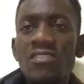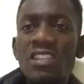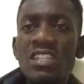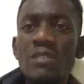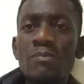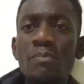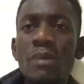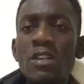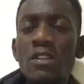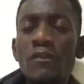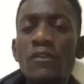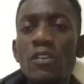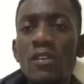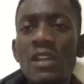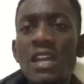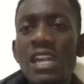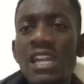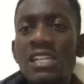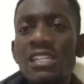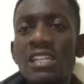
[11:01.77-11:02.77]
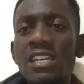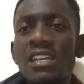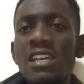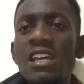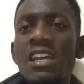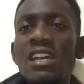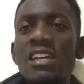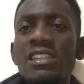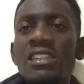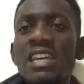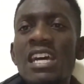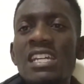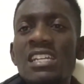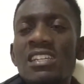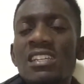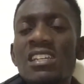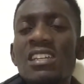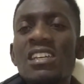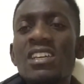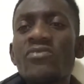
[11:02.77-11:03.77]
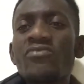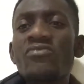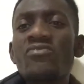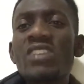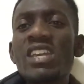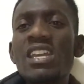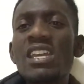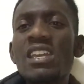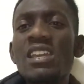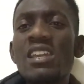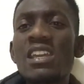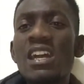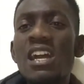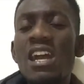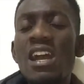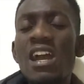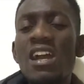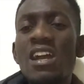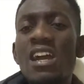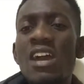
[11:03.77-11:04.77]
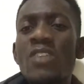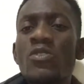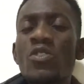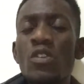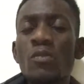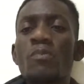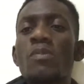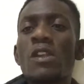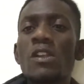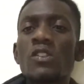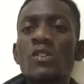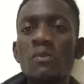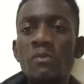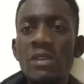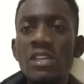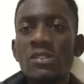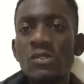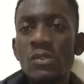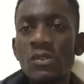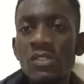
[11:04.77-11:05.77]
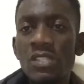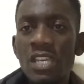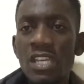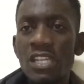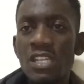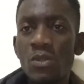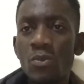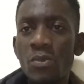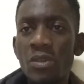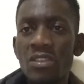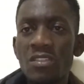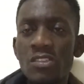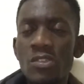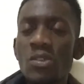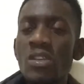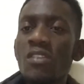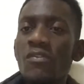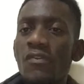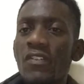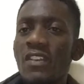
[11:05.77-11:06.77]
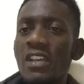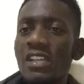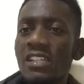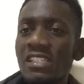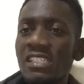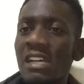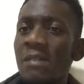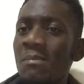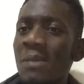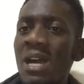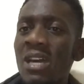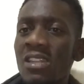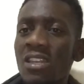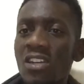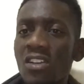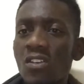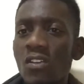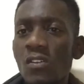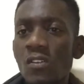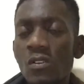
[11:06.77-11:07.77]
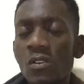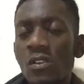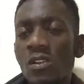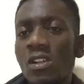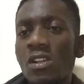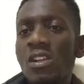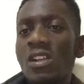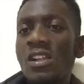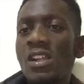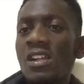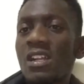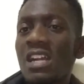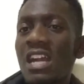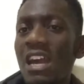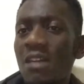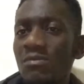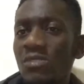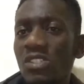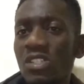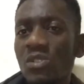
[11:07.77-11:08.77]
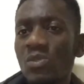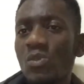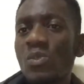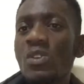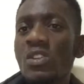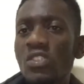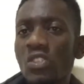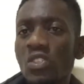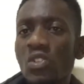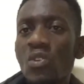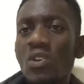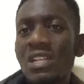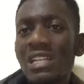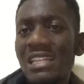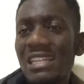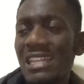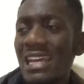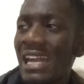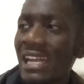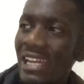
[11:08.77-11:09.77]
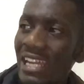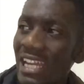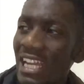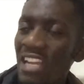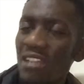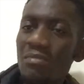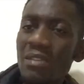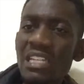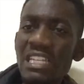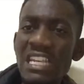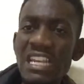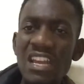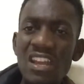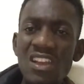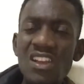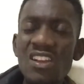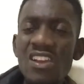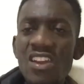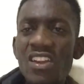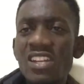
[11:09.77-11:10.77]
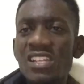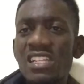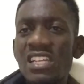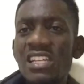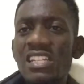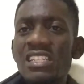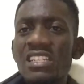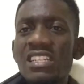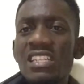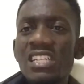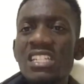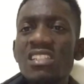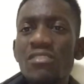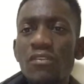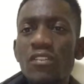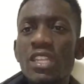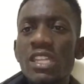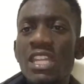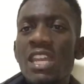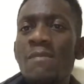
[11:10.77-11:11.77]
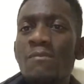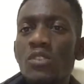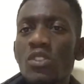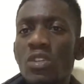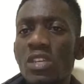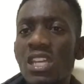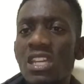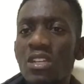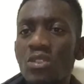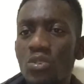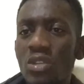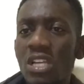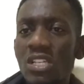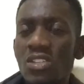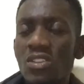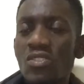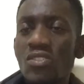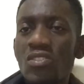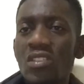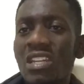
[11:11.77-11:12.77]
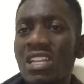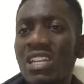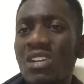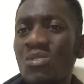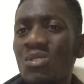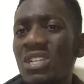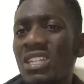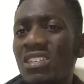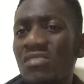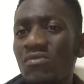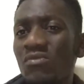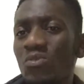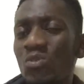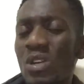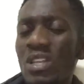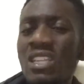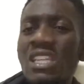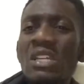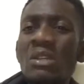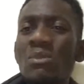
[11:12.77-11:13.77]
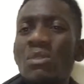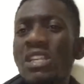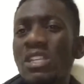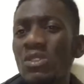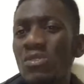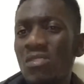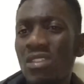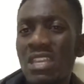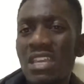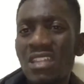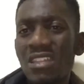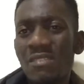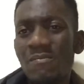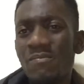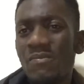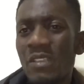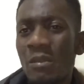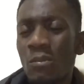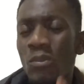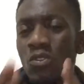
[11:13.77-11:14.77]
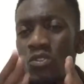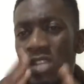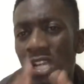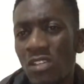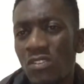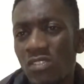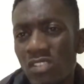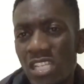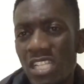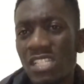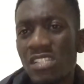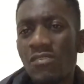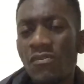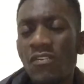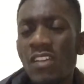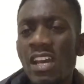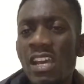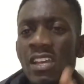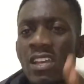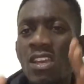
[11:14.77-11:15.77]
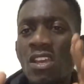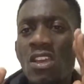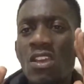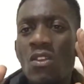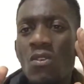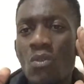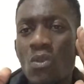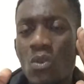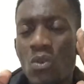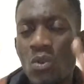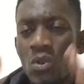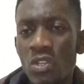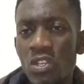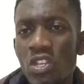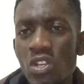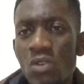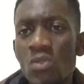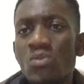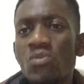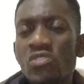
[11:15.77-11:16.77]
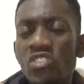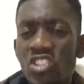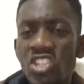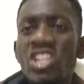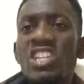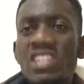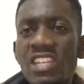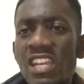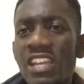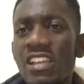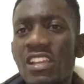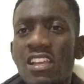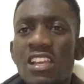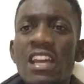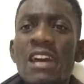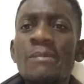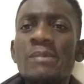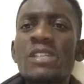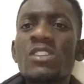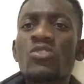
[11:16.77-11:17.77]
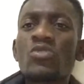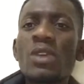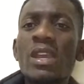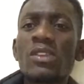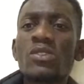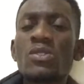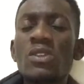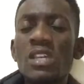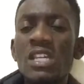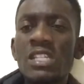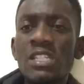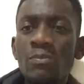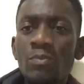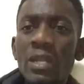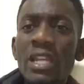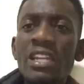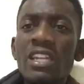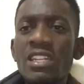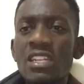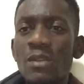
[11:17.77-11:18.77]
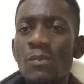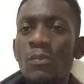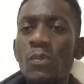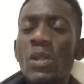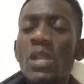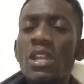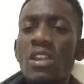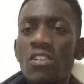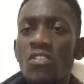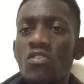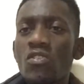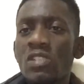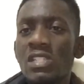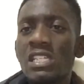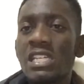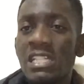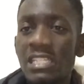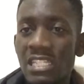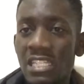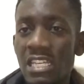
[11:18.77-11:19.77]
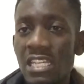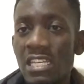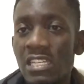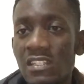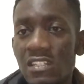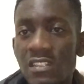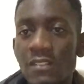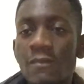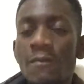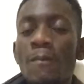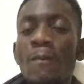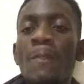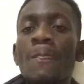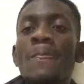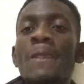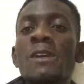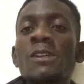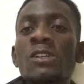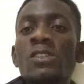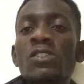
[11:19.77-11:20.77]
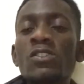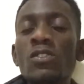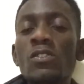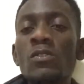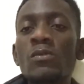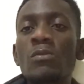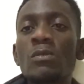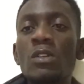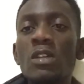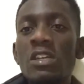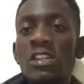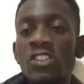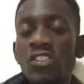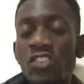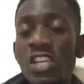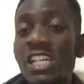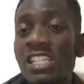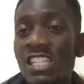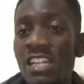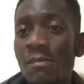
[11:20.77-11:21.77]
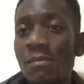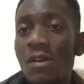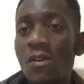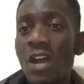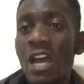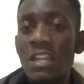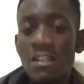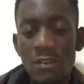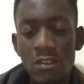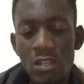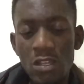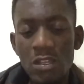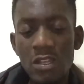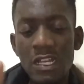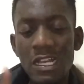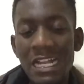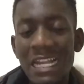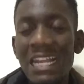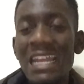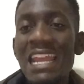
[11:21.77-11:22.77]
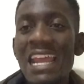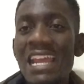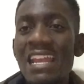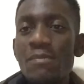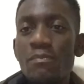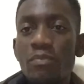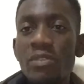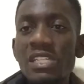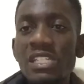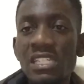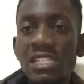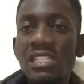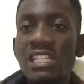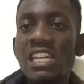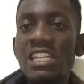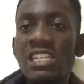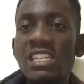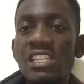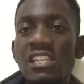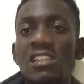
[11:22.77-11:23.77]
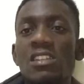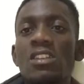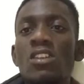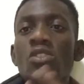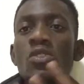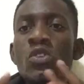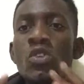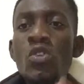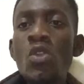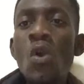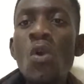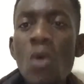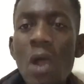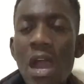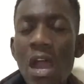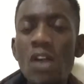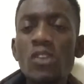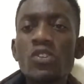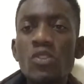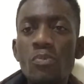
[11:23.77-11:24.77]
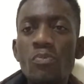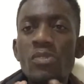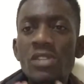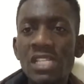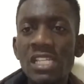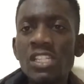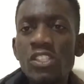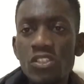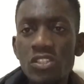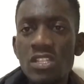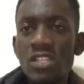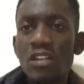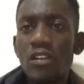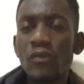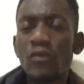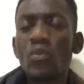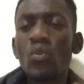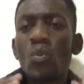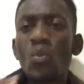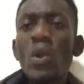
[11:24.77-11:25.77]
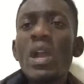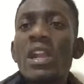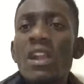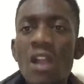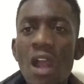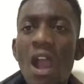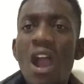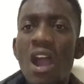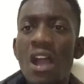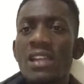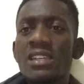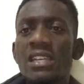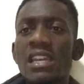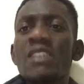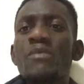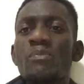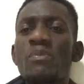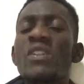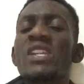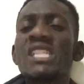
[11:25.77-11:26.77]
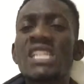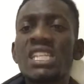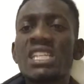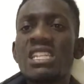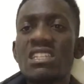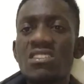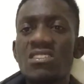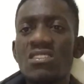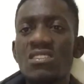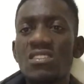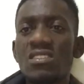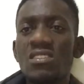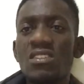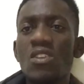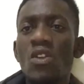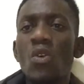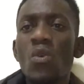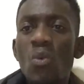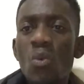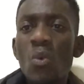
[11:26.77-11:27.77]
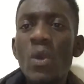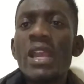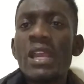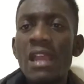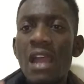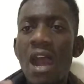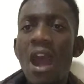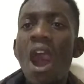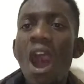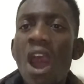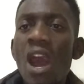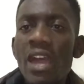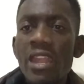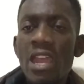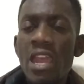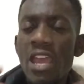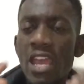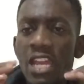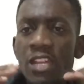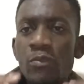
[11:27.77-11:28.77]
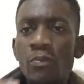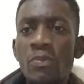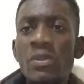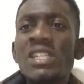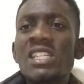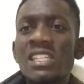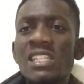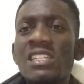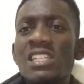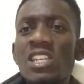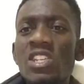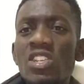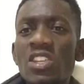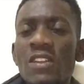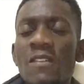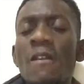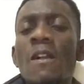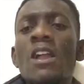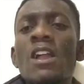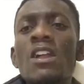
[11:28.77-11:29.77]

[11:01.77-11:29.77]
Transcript: There's a part of your character that they are not proud to be associated with. So if some other girl comes who's got that element in her character, it's easy for them to give traction to that girl and one thing will lead to the other. I'm not trying to justify or condone cheating. I'm just trying to explain it and put it across as it is. So stage number one, learn presentation. Know how to present yourself. Work hard at presentation. Work hard at presentation.